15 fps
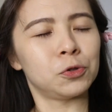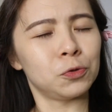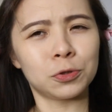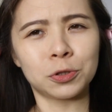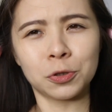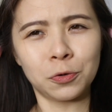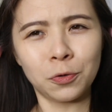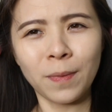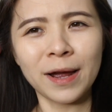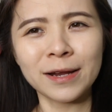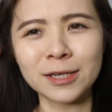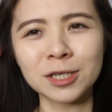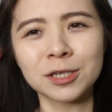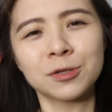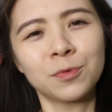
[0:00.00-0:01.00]
do too
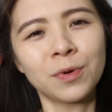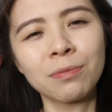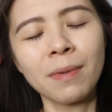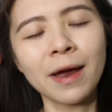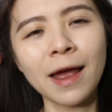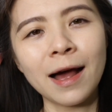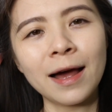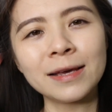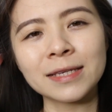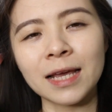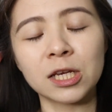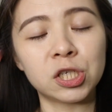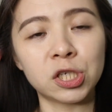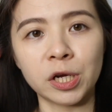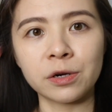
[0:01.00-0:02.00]
much with my eyes. I
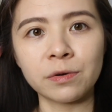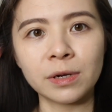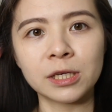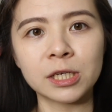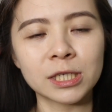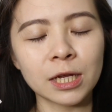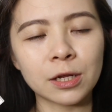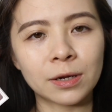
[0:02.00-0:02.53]
generally just like